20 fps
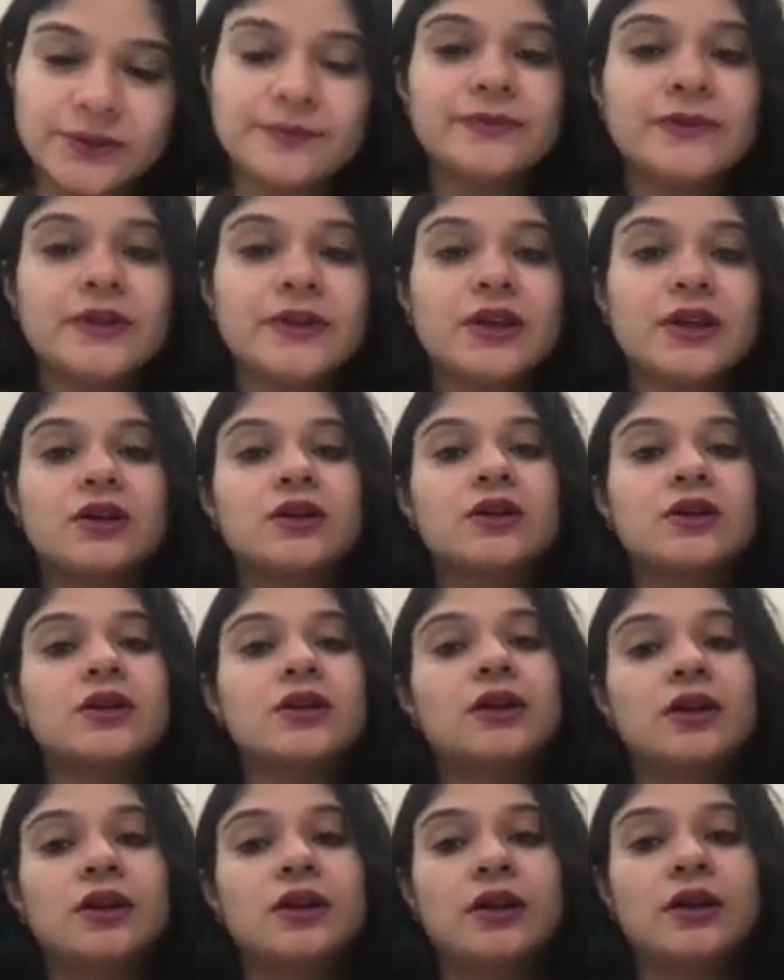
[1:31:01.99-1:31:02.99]
the,
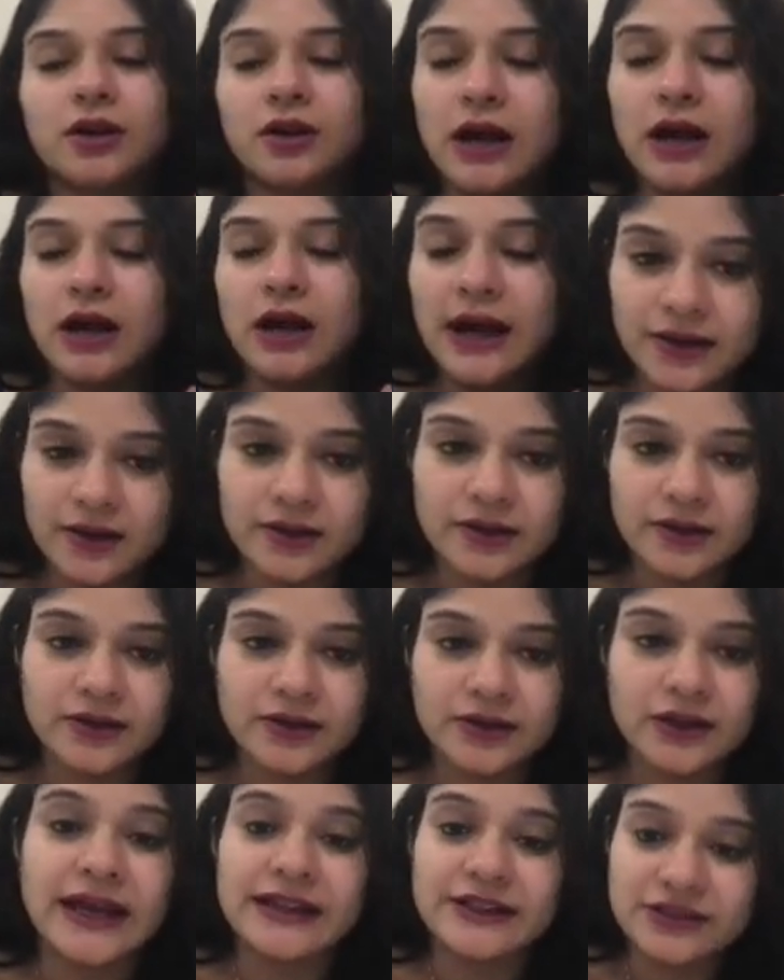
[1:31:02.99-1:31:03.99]
uh, high, the
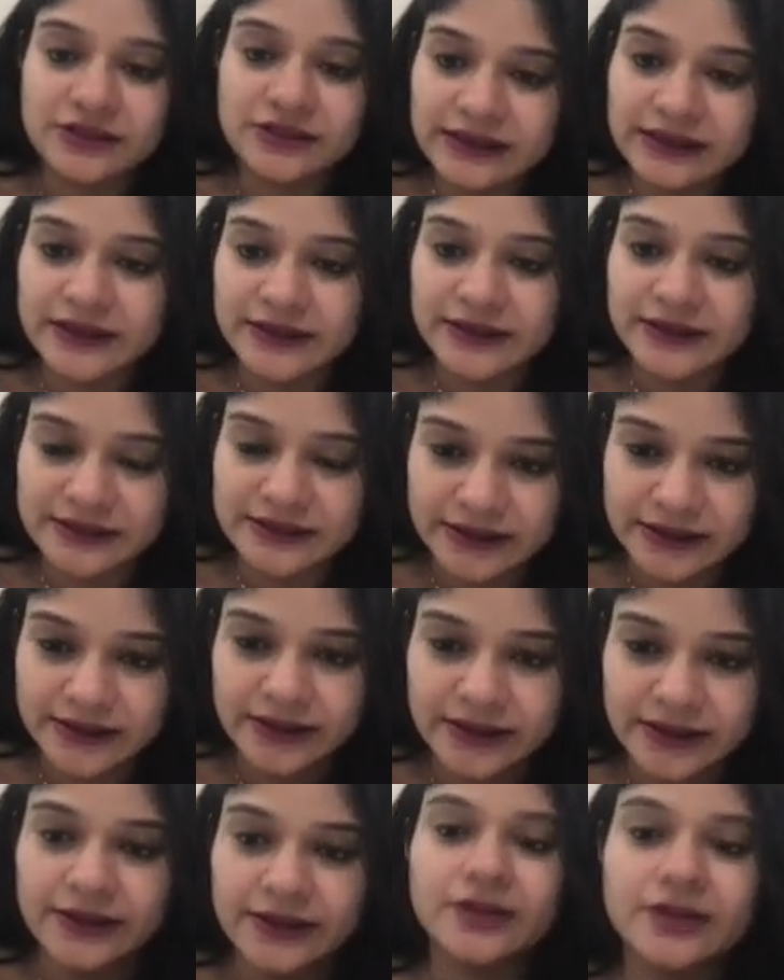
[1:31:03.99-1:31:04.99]
H C L that is
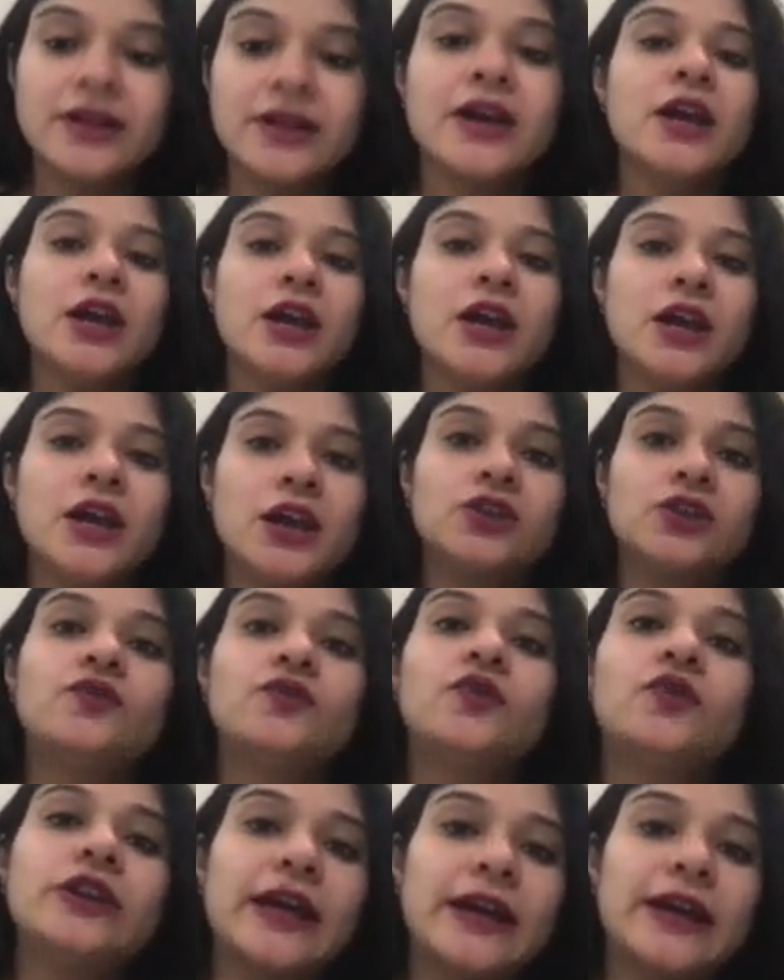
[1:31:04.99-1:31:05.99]
secreted is for
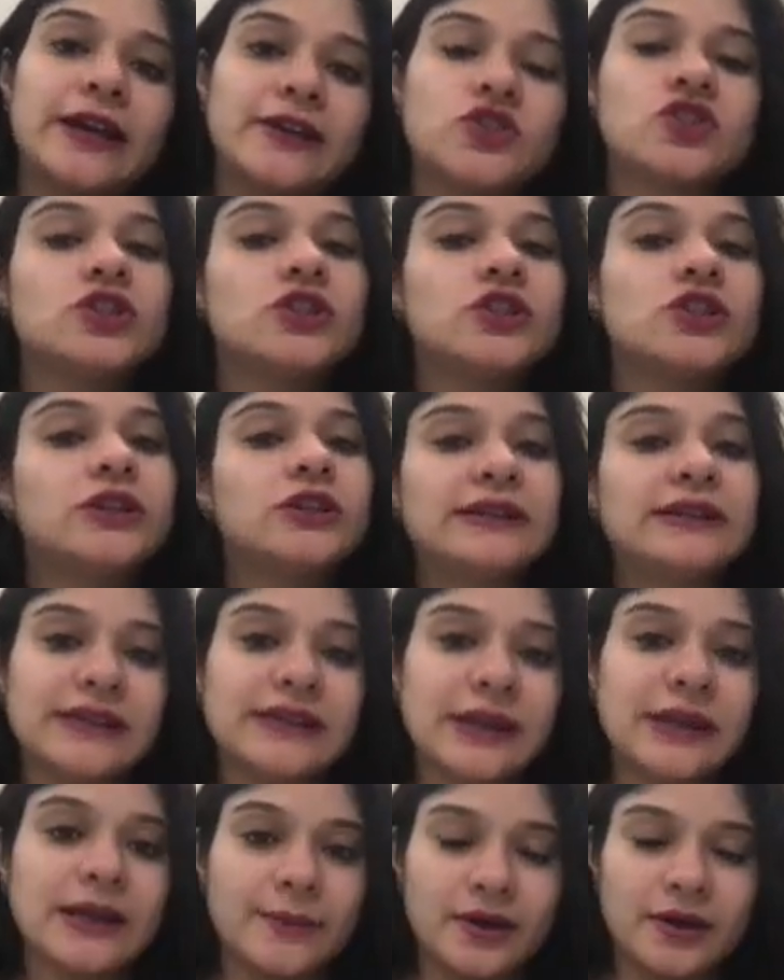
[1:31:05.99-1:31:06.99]
digestion in the
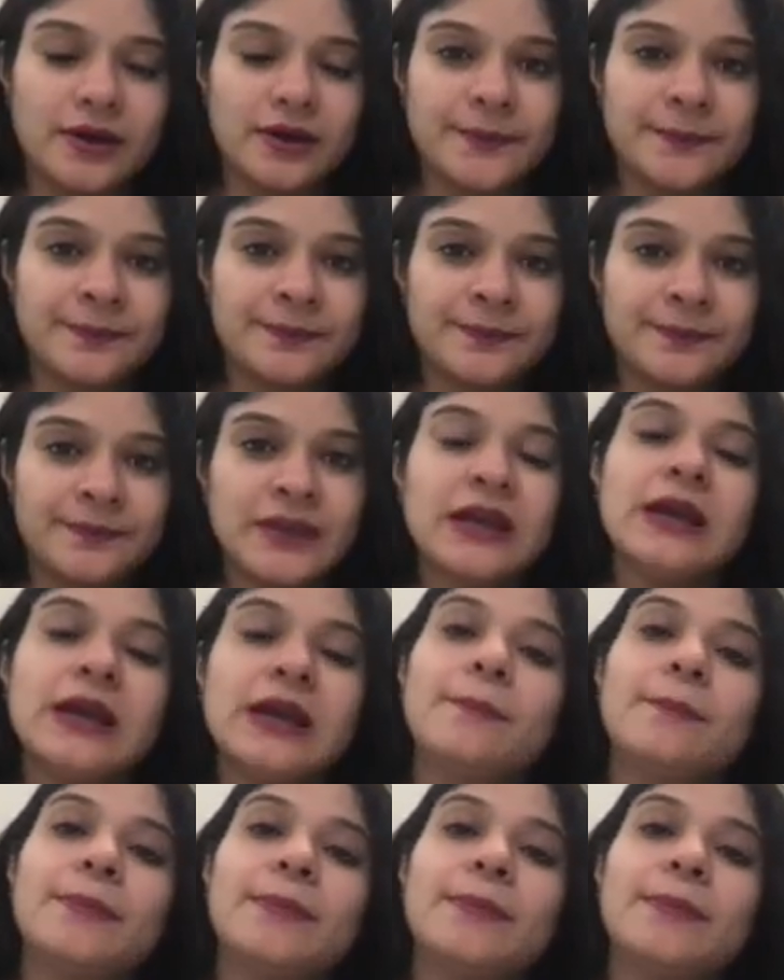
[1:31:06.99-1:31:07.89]
stomach. But